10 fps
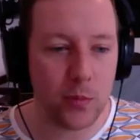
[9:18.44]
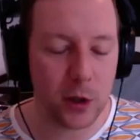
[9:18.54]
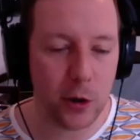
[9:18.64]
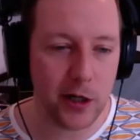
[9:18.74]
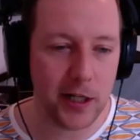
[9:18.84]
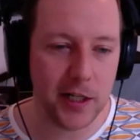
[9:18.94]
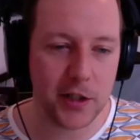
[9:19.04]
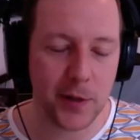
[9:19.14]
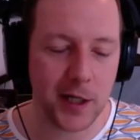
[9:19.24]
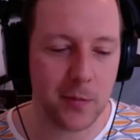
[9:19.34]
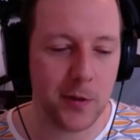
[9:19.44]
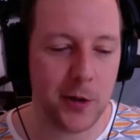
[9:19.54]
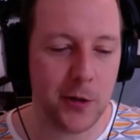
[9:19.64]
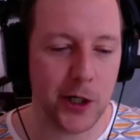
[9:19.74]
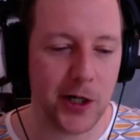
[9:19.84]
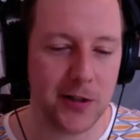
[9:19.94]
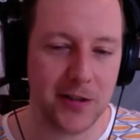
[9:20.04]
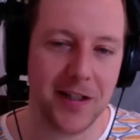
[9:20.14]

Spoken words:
loaded it into my computer,